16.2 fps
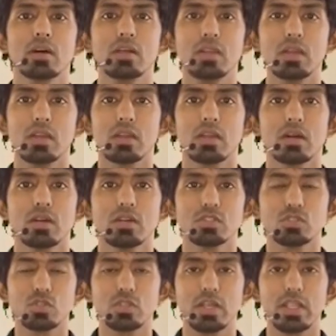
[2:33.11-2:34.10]
Great.
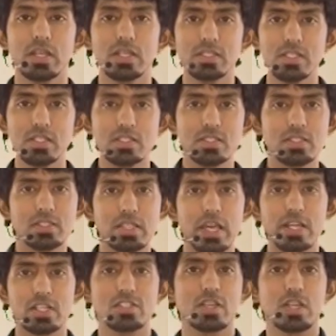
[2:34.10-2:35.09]
So there exist
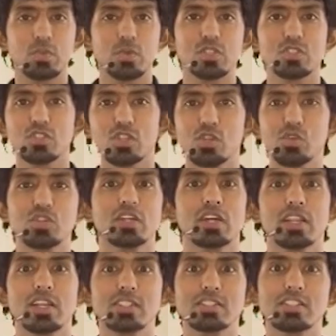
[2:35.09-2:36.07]
states in which a
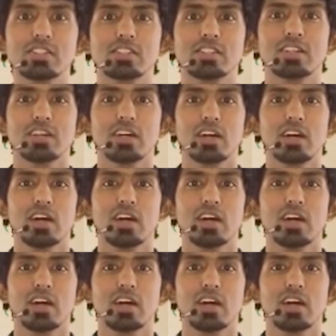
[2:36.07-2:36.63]
solution can exist.